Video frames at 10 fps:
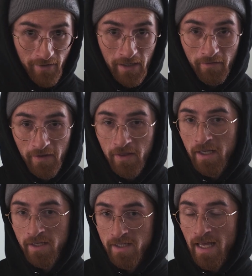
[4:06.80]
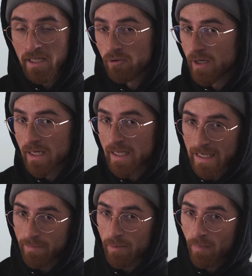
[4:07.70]
definitely a few things that you need to
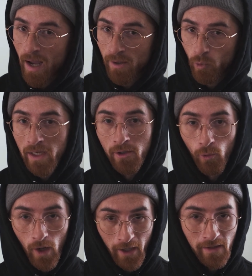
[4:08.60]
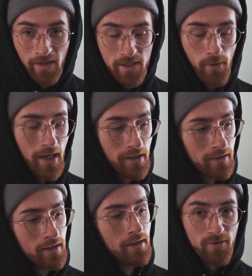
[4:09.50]
keep in mind when you're working this way.
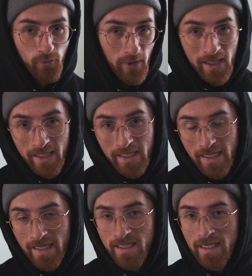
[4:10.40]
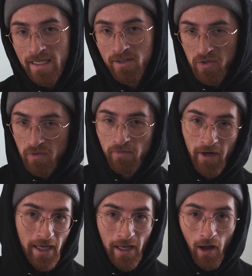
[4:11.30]
It's really easy to
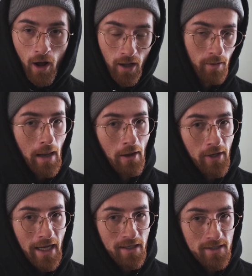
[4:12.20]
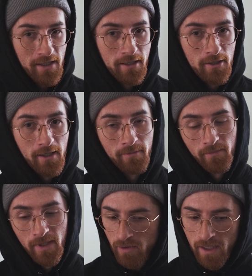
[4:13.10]
forget all about gain staging.
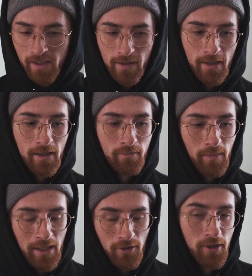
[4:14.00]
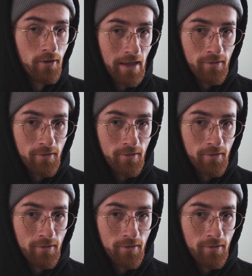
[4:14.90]
You need to make sure your